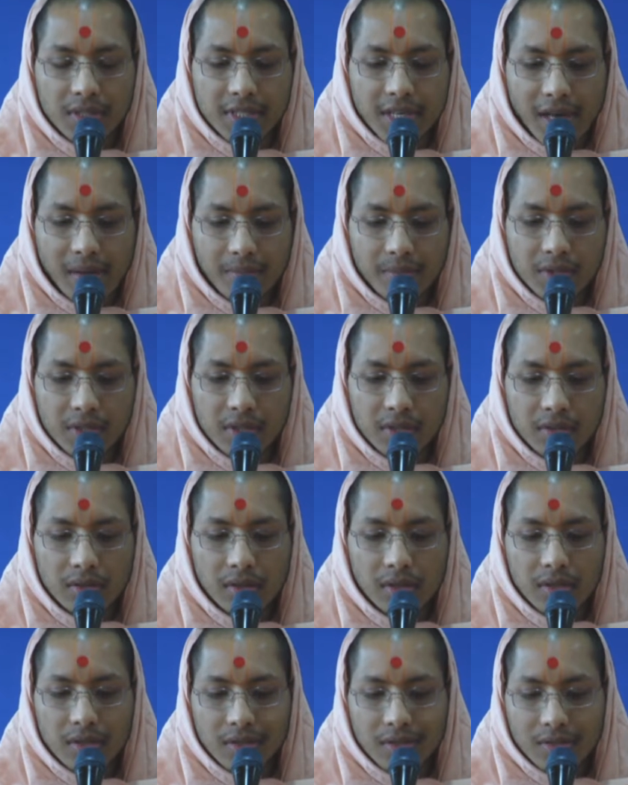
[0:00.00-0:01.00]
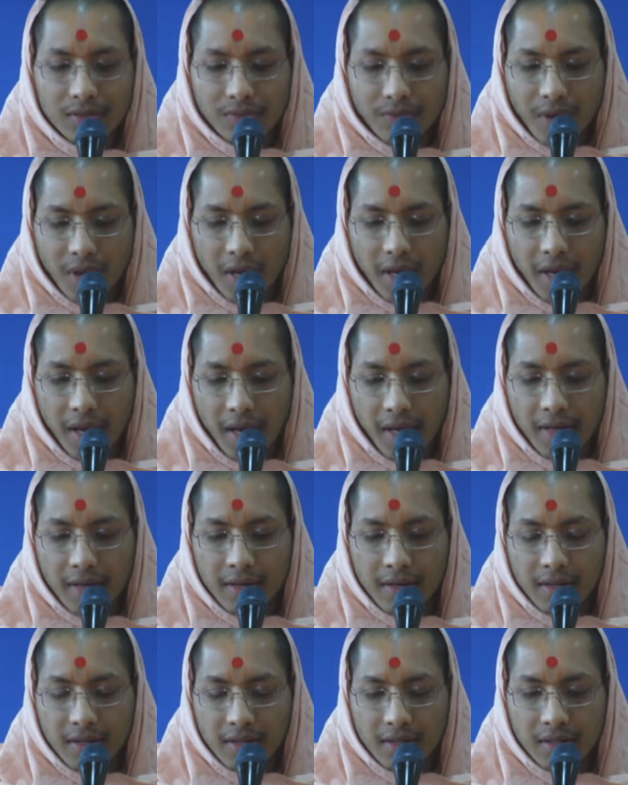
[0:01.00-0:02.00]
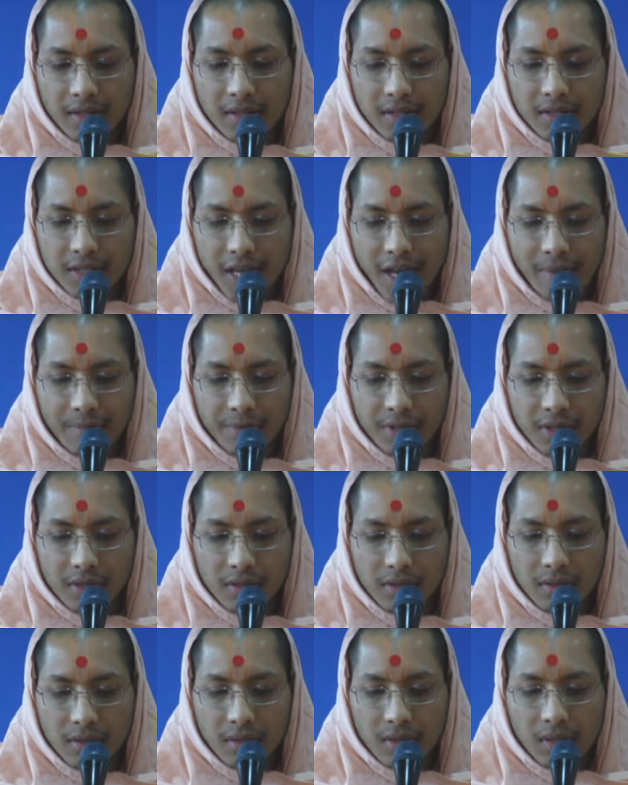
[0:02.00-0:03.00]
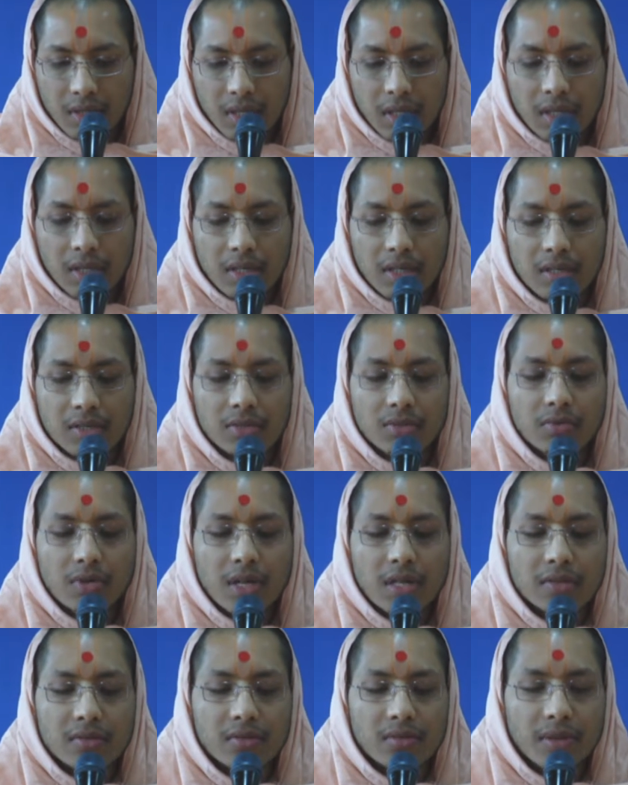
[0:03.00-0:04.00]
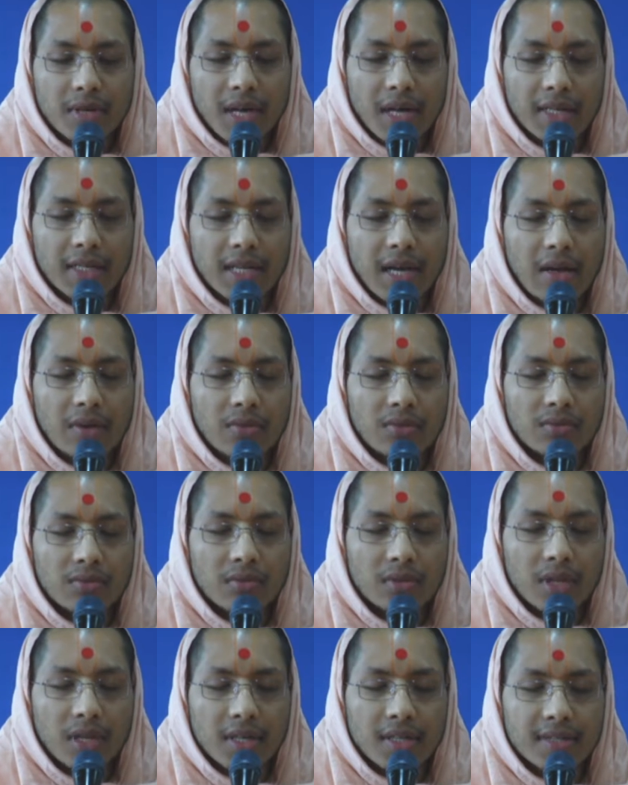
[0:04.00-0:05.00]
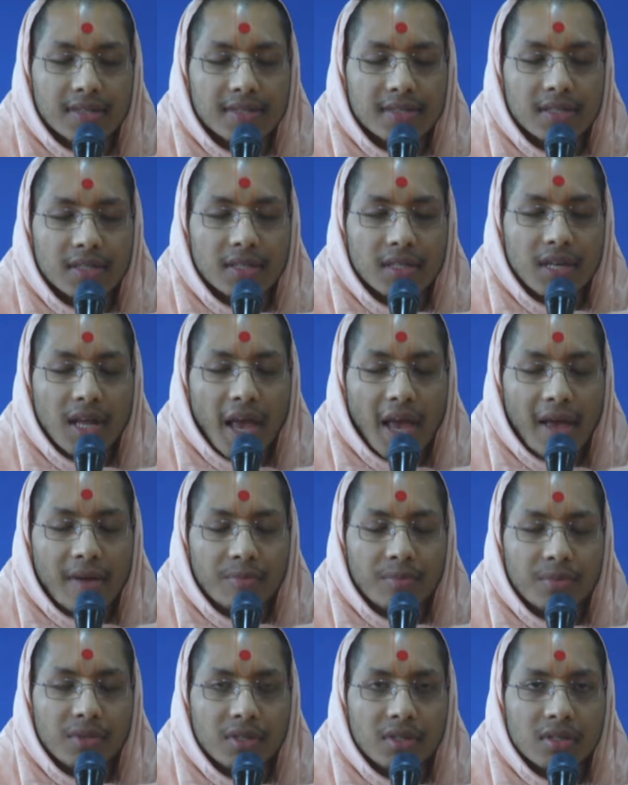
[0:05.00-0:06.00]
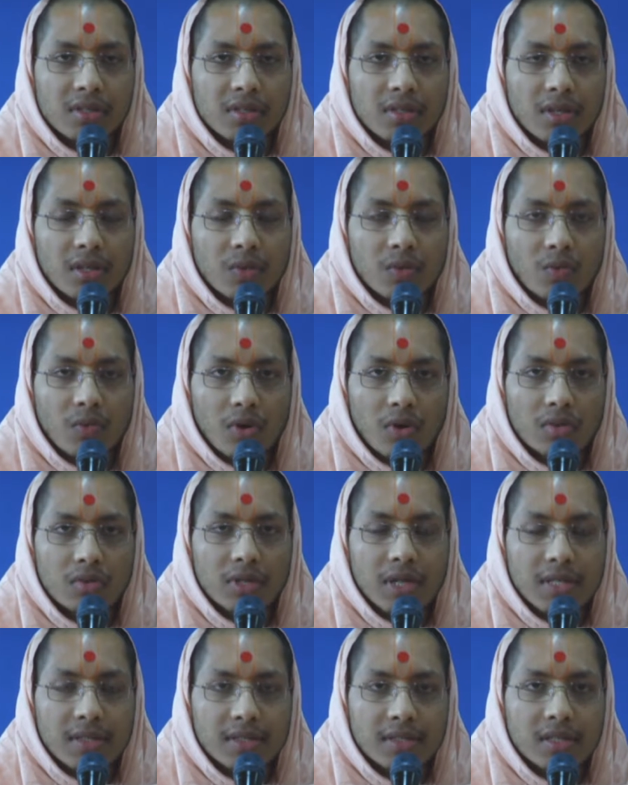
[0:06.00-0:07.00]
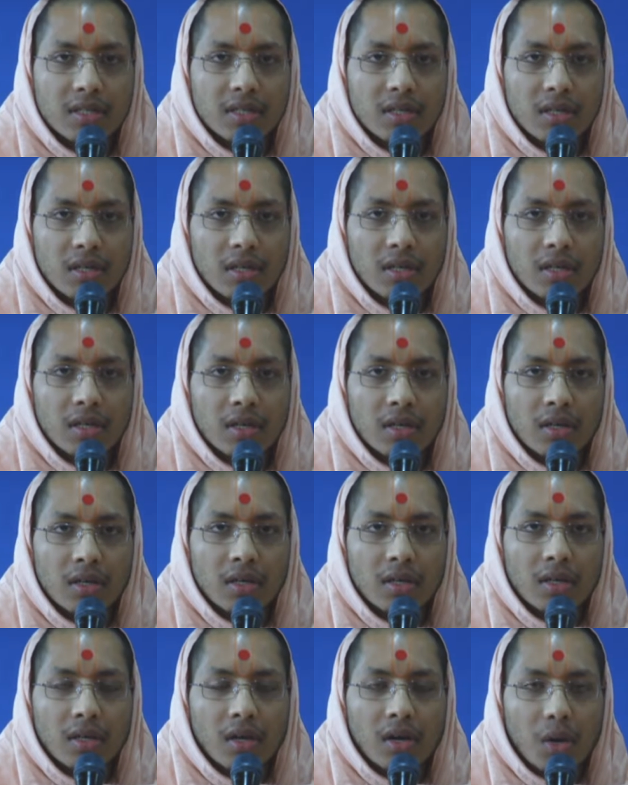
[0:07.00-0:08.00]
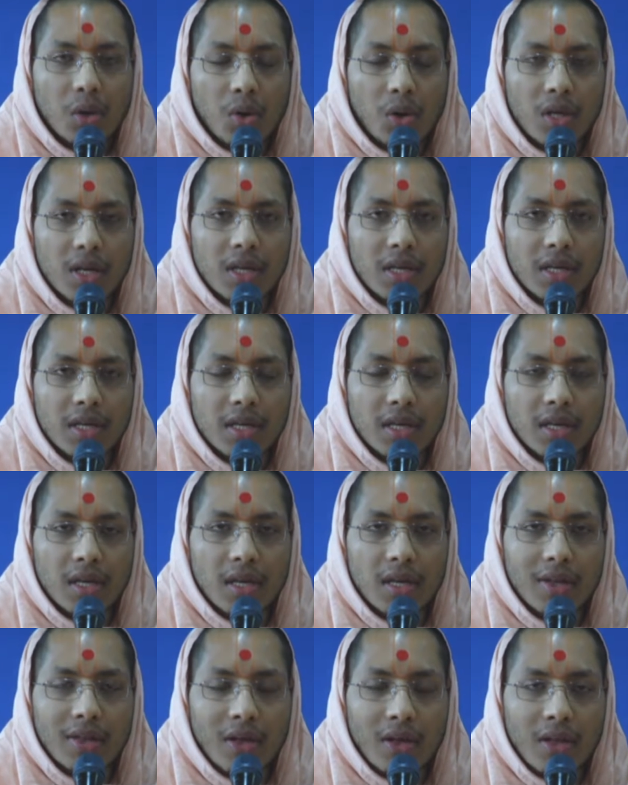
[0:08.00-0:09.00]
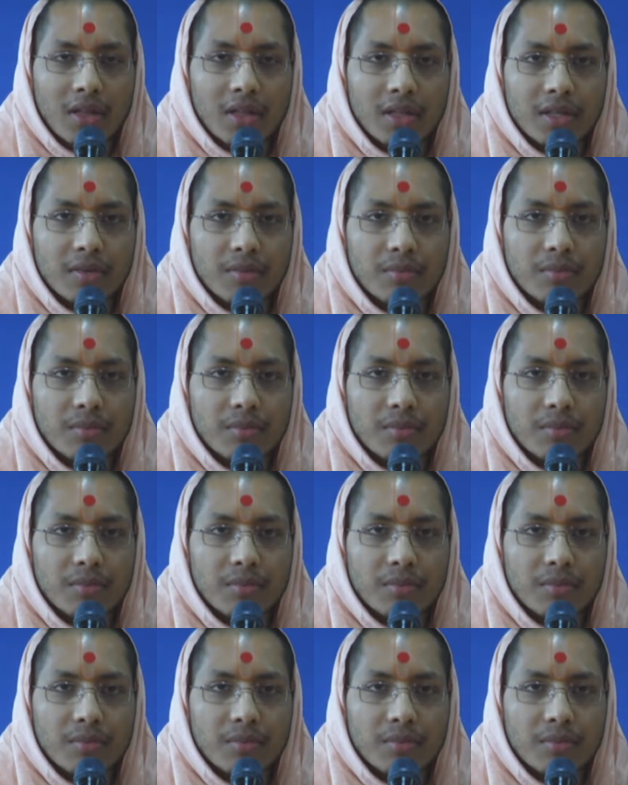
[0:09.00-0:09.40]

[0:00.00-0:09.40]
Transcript: chapter in this way, and in the chapter Niskudananda Swami write down the incident happened in Vadodara city only and only